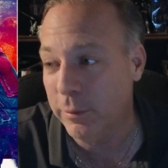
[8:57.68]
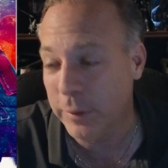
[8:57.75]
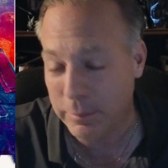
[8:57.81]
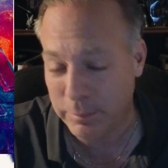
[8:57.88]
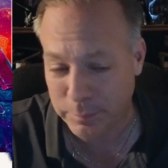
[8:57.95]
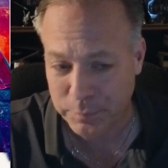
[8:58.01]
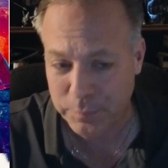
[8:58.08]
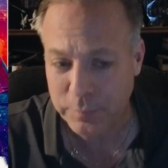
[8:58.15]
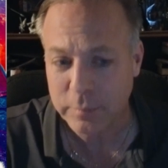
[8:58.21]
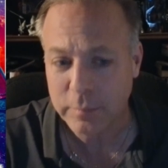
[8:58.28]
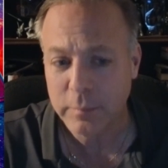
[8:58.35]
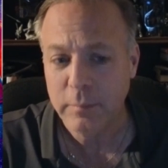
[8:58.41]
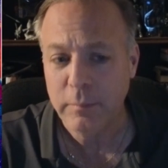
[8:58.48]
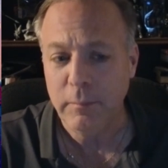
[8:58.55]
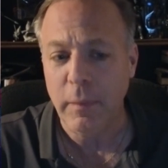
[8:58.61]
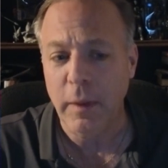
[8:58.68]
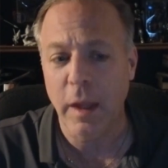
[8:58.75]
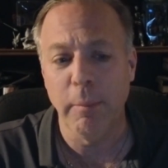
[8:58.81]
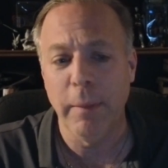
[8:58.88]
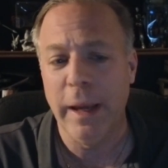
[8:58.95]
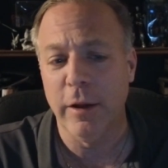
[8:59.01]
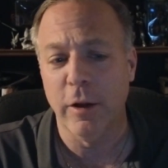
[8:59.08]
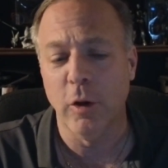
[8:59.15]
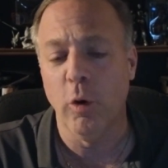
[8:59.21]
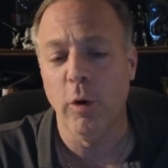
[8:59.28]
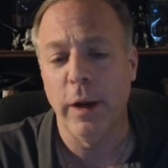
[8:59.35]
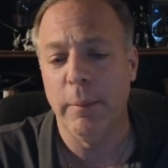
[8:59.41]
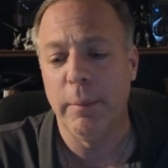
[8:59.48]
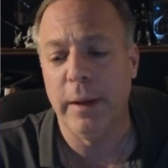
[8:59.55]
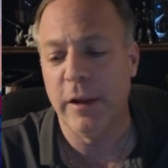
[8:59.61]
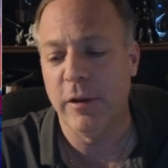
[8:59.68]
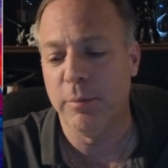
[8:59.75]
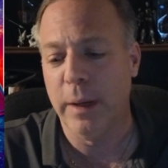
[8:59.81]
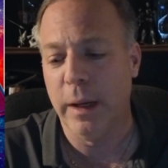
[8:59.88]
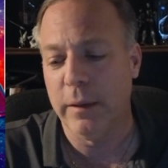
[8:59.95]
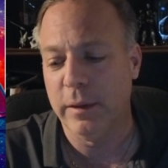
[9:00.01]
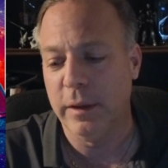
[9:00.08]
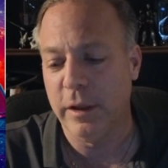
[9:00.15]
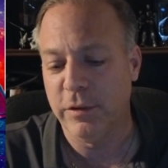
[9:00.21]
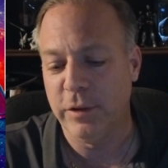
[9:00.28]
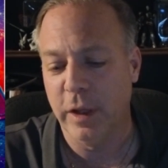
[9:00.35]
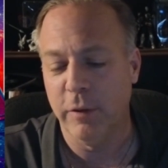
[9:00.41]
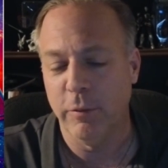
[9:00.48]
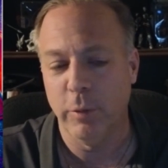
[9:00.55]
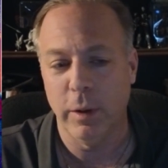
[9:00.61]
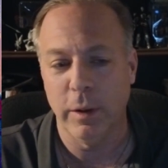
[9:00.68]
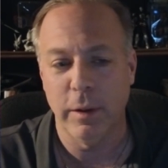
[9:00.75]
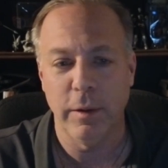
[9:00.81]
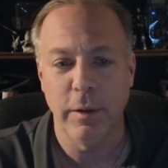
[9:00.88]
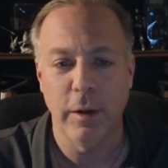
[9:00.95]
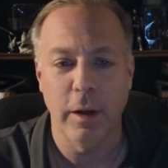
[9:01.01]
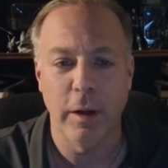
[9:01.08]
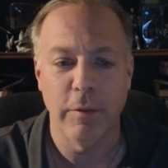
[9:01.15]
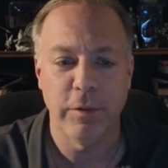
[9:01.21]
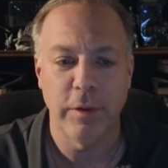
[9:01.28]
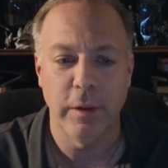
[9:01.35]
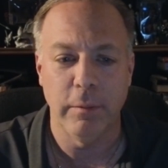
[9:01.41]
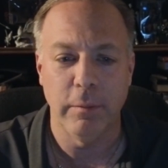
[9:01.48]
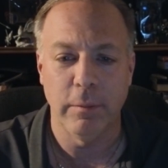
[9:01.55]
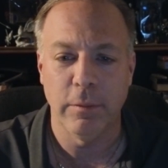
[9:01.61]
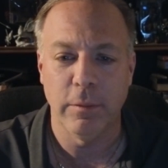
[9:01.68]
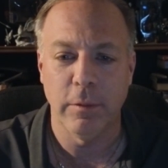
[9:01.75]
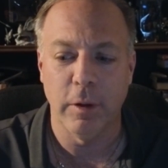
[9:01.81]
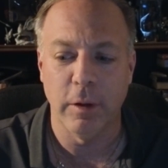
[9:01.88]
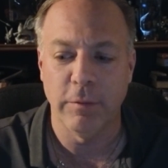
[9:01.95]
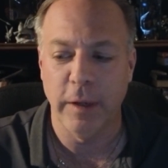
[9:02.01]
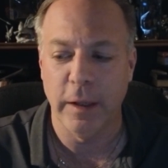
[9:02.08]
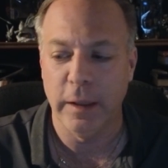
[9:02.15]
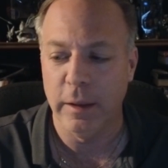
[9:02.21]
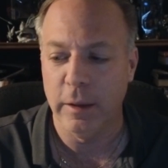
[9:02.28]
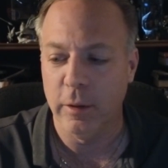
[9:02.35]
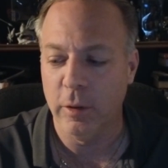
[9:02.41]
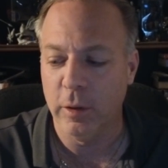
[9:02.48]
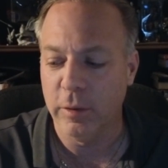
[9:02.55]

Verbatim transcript: it in Mandalorian, but that's about the extent of what you know I've seen dogfighting in a long